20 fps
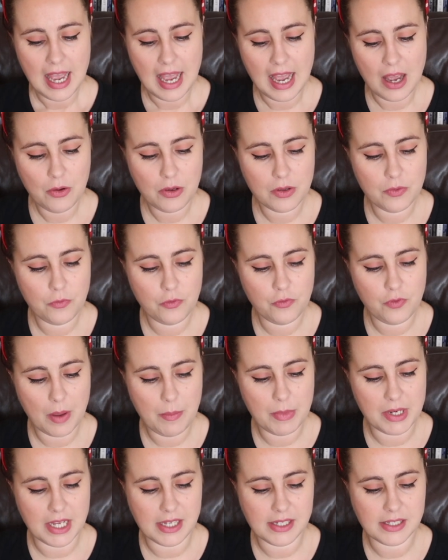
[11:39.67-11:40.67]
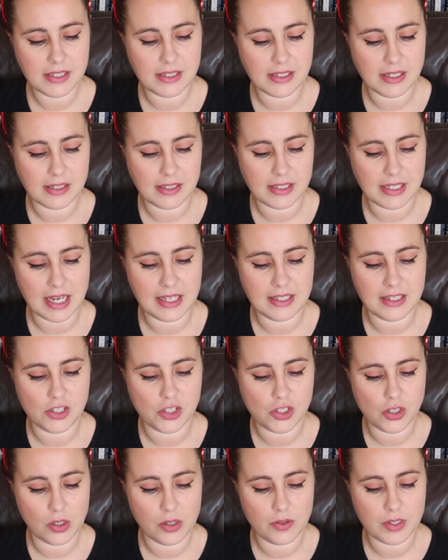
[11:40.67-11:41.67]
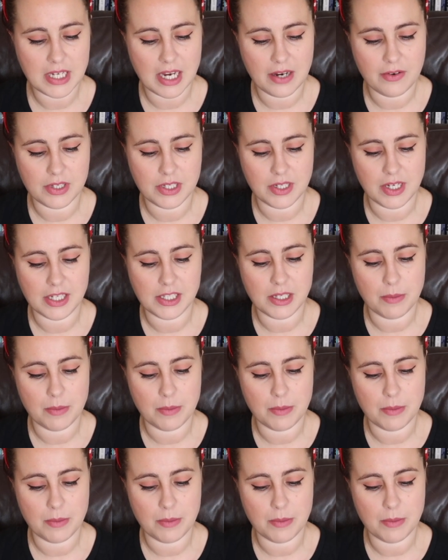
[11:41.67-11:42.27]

How can feminists stand in solidarity